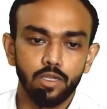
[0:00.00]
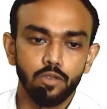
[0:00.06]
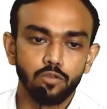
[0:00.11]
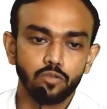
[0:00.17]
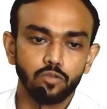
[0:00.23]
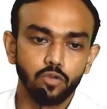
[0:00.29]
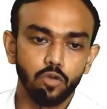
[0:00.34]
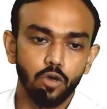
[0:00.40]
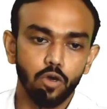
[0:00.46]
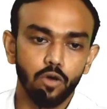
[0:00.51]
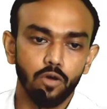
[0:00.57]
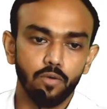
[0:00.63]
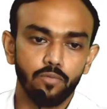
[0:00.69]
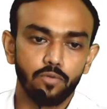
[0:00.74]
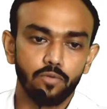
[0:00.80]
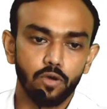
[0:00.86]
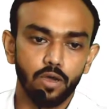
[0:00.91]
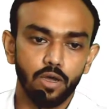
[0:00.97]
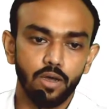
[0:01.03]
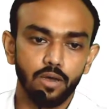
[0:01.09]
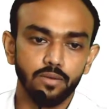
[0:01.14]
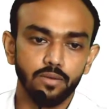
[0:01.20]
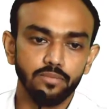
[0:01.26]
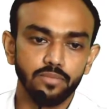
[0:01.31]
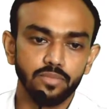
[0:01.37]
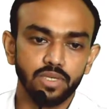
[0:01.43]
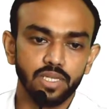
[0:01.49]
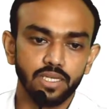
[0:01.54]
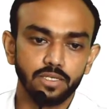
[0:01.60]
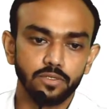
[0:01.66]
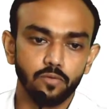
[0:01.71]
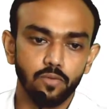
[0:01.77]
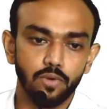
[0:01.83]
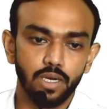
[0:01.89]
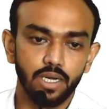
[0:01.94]
So from
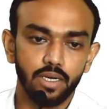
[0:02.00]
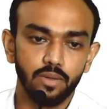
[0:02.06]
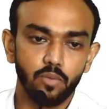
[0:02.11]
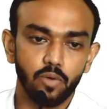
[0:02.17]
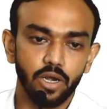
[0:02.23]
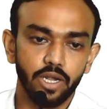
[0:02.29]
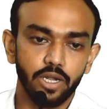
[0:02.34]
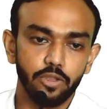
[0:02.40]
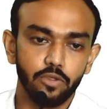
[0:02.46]
this one point,